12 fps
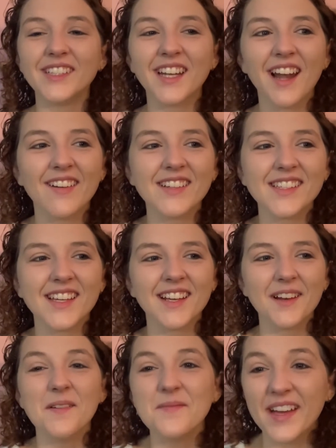And I was like,
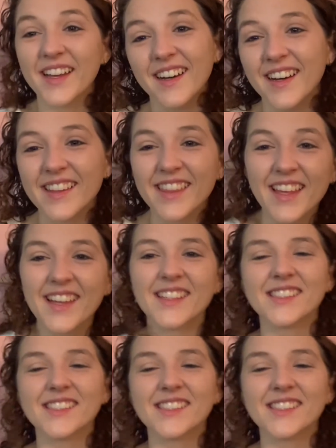oh my god, thanks.